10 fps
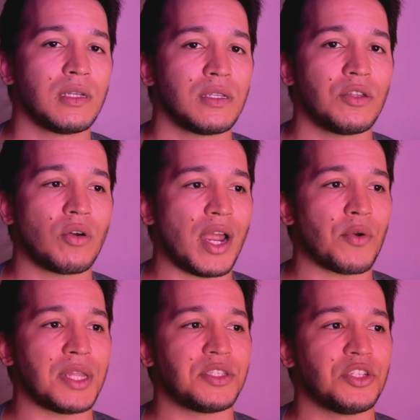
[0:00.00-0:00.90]
You know, I
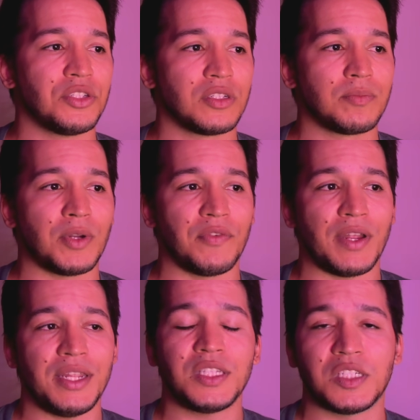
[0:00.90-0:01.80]
ride chill, but if I
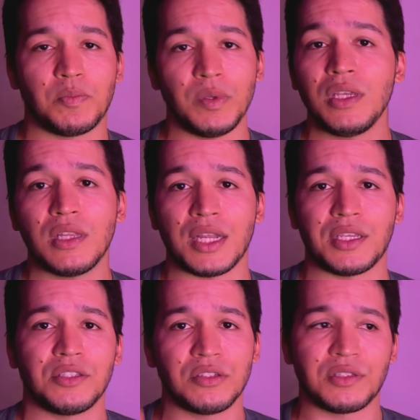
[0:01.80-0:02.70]
need speed, I
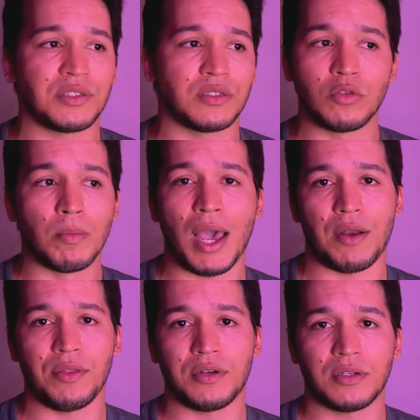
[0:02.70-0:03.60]
can just zoom out of there.